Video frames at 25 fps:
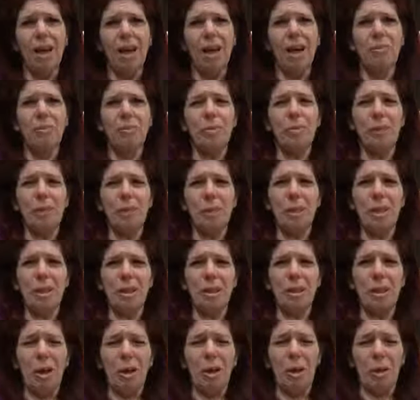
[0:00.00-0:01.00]
I'm doing a
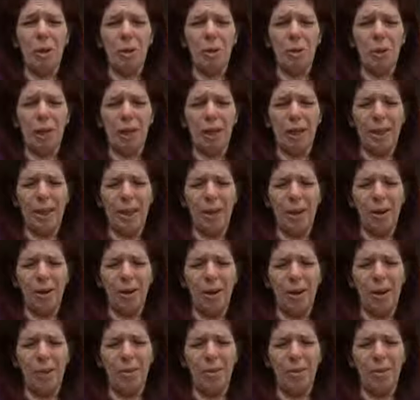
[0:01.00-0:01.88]
logo right now?